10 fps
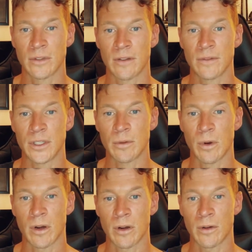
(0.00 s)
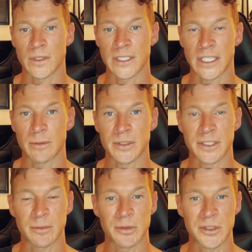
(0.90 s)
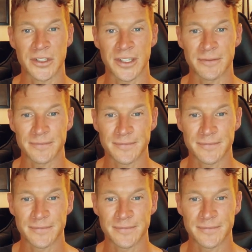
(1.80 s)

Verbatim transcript: lovely you are all the time, which I appreciate.